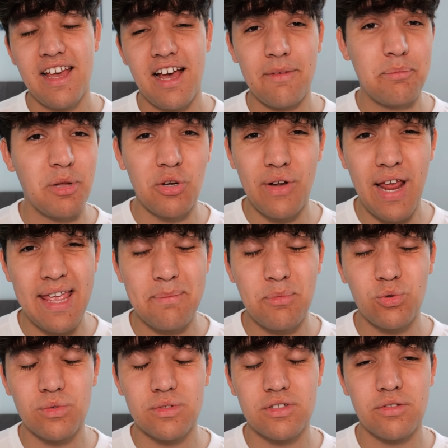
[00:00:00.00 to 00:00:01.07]
have been
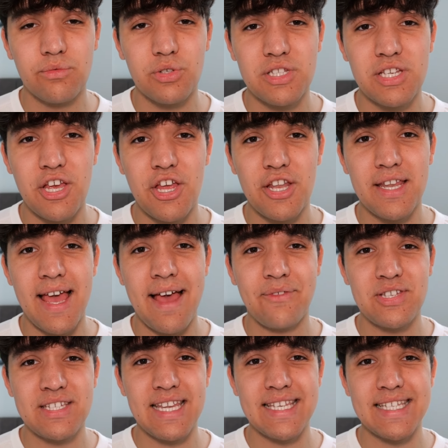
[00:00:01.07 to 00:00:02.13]
unable to return
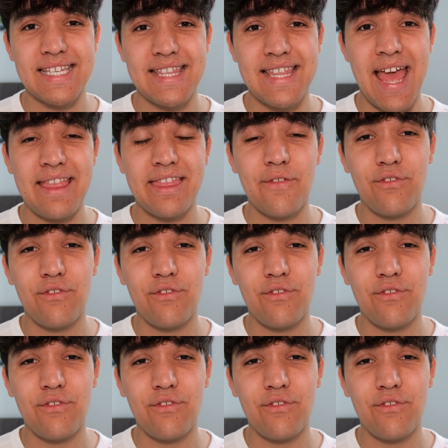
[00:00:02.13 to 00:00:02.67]
ever since then.